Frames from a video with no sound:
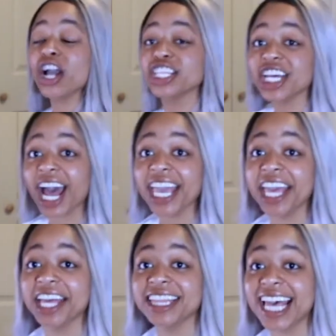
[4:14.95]
Did I
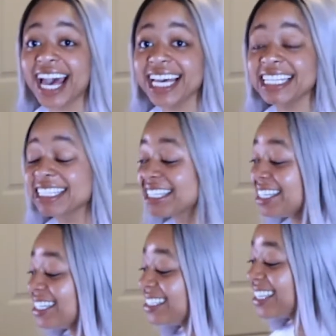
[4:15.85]
hit that?
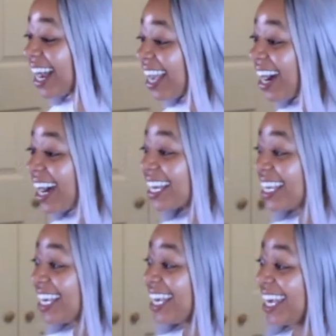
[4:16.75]
Did I
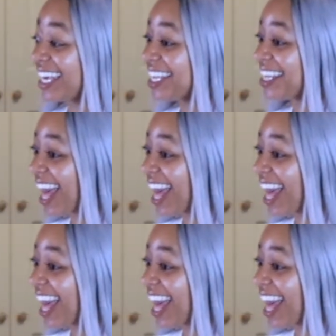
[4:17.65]
high-key hit